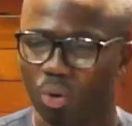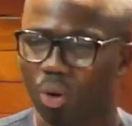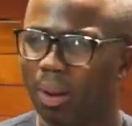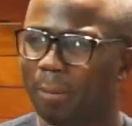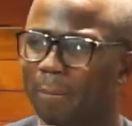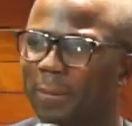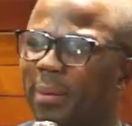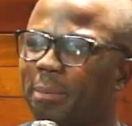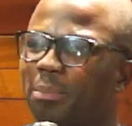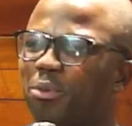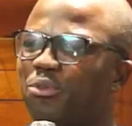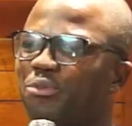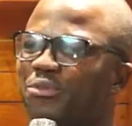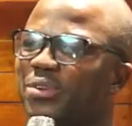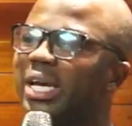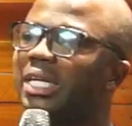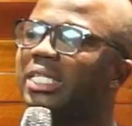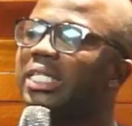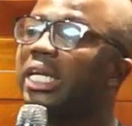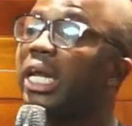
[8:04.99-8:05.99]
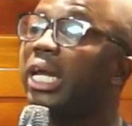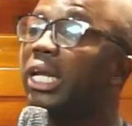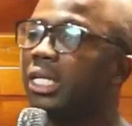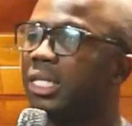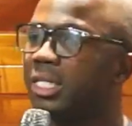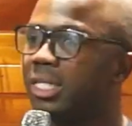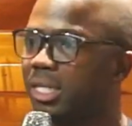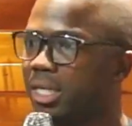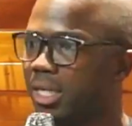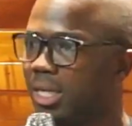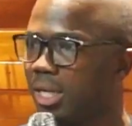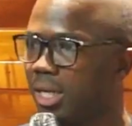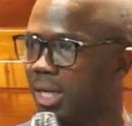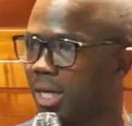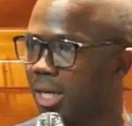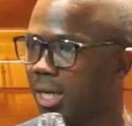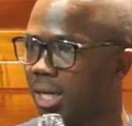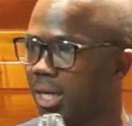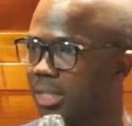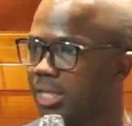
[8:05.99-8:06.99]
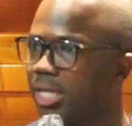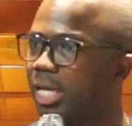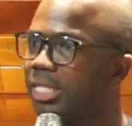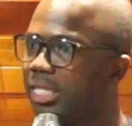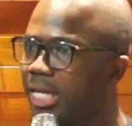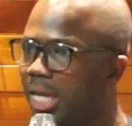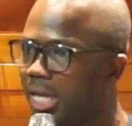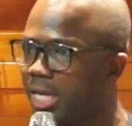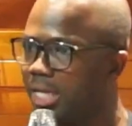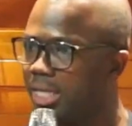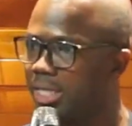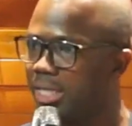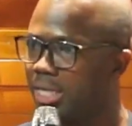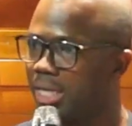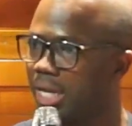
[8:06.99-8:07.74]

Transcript: people fear change. Say change.